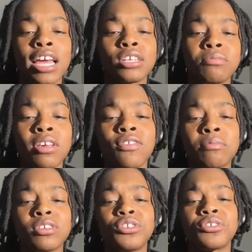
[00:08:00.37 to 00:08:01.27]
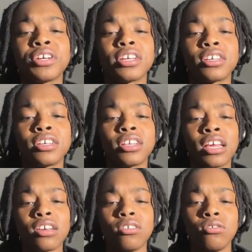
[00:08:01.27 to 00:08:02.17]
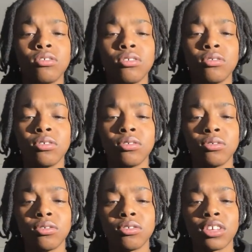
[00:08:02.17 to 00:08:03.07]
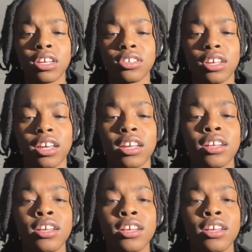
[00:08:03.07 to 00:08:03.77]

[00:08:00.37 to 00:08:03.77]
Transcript: asked me if I'm a trick. Like, who says that?